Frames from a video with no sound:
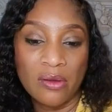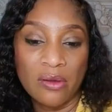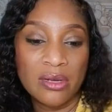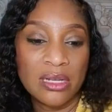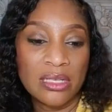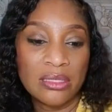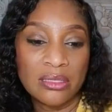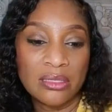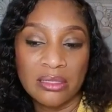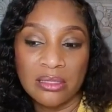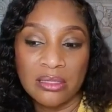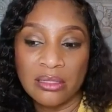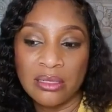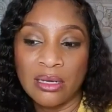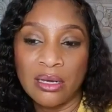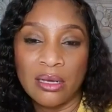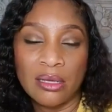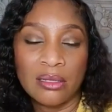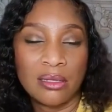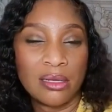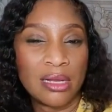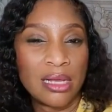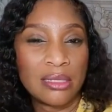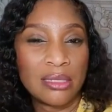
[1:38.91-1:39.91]
honestly,
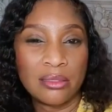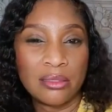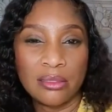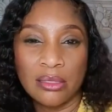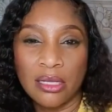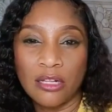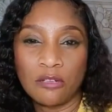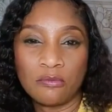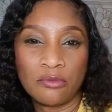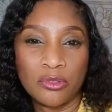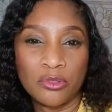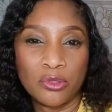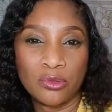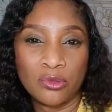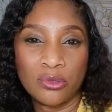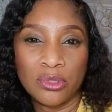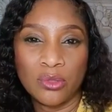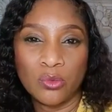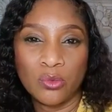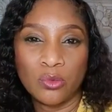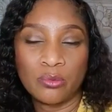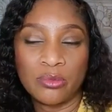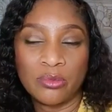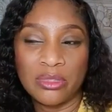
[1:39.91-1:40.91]
the last thing I'll be
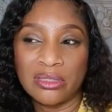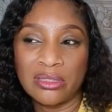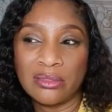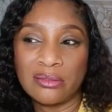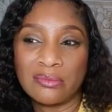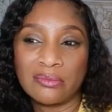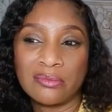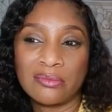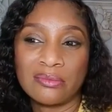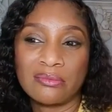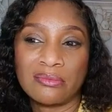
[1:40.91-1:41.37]
doing will be